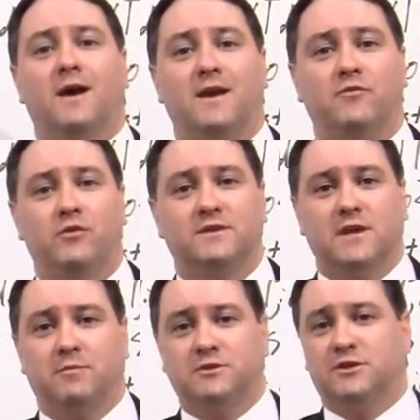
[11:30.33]
I gave you an
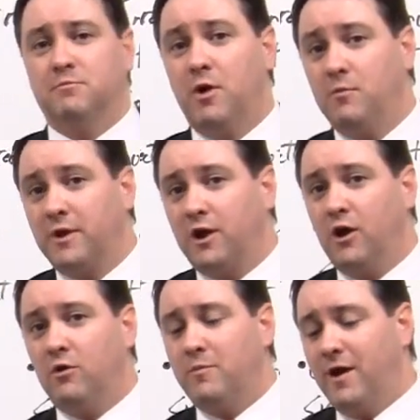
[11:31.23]
example just a moment
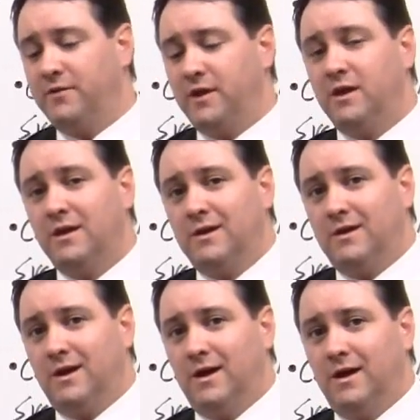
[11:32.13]
ago about the
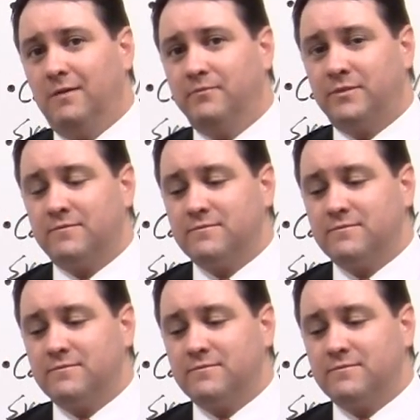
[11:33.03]
uh,